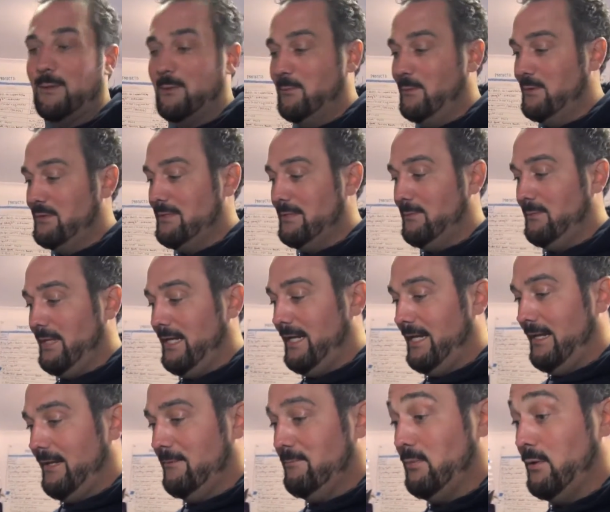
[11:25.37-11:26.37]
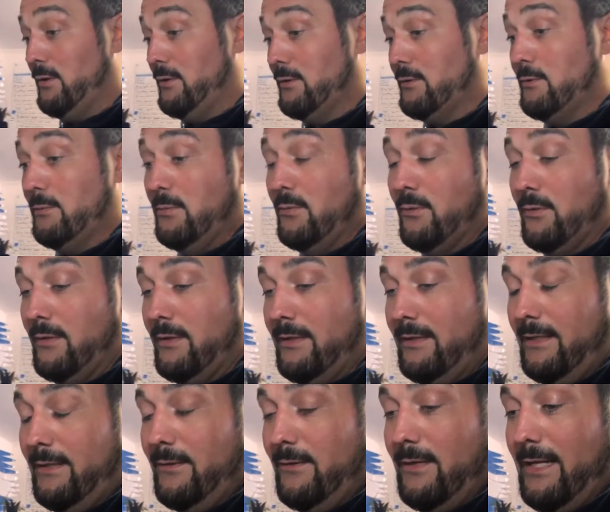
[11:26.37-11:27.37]
They're mostly made out of particle board and
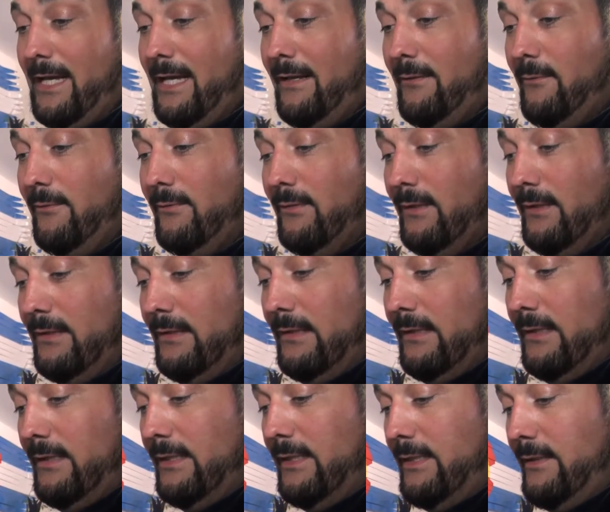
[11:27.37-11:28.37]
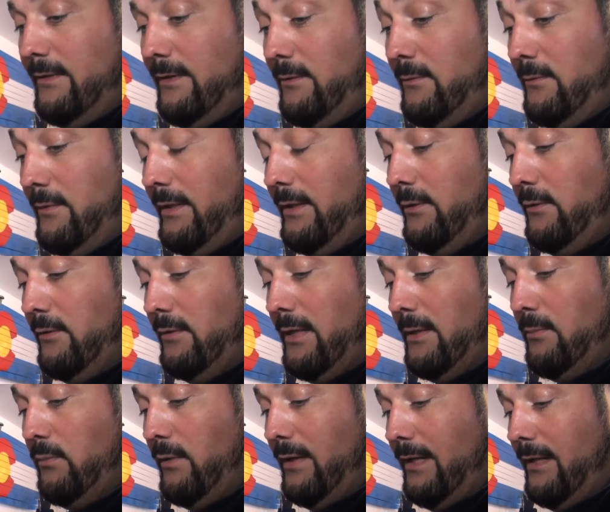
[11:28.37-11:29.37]
they don't hang, they don't really hold
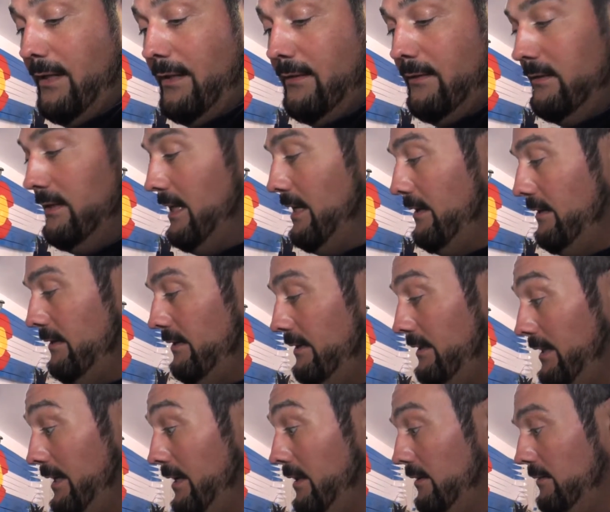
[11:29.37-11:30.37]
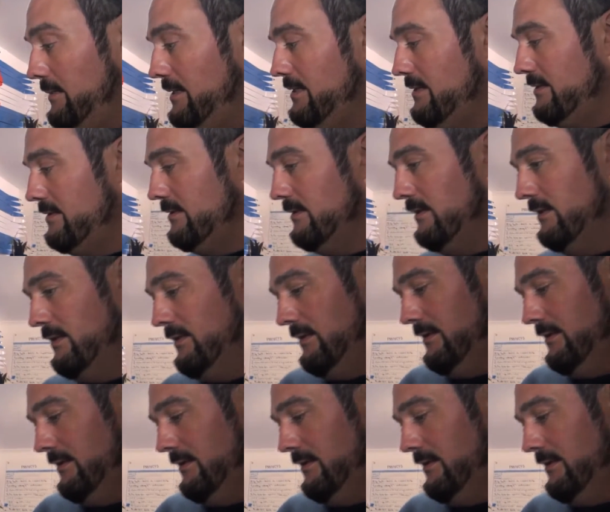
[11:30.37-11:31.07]
up well in the elements.